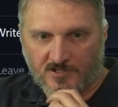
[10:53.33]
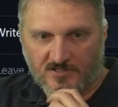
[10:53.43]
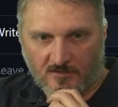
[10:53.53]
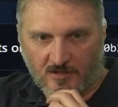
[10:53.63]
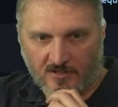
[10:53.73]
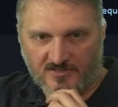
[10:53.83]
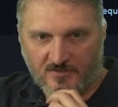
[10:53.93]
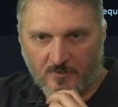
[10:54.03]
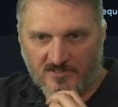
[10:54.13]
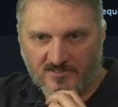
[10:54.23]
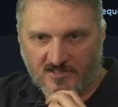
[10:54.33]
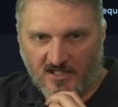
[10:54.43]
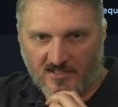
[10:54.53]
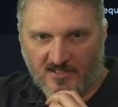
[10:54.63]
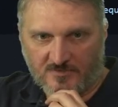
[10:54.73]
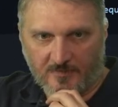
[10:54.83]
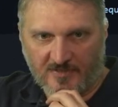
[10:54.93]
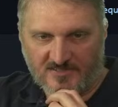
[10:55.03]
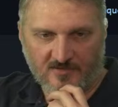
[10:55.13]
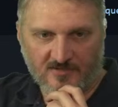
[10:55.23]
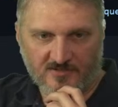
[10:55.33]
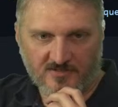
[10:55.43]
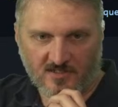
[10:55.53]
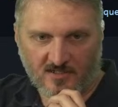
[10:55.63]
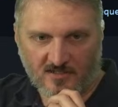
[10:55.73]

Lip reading: little hard to see where it is in context, but basically this is in